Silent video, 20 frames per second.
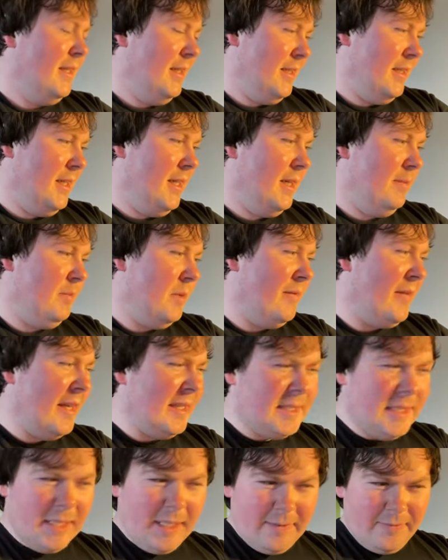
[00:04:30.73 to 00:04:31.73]
I've
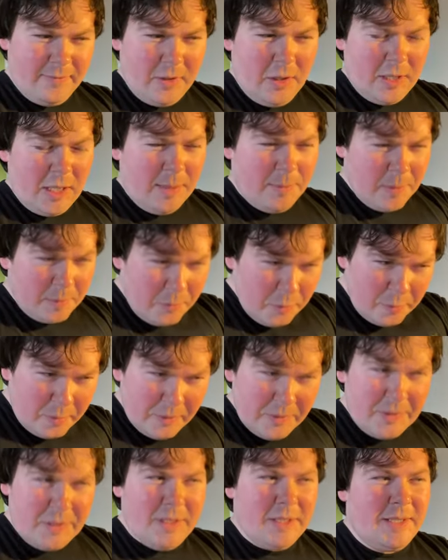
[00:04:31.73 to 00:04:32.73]
actually have got a couple of
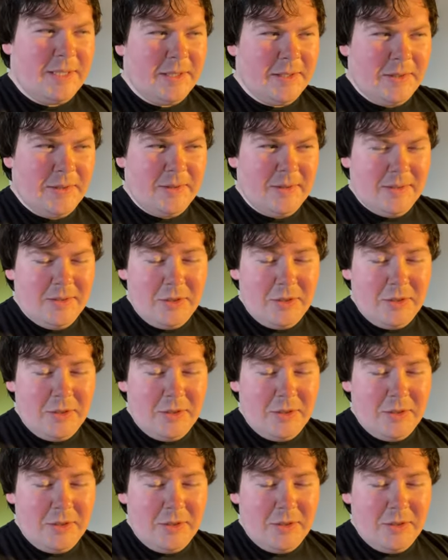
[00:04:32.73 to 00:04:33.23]
pupils just now,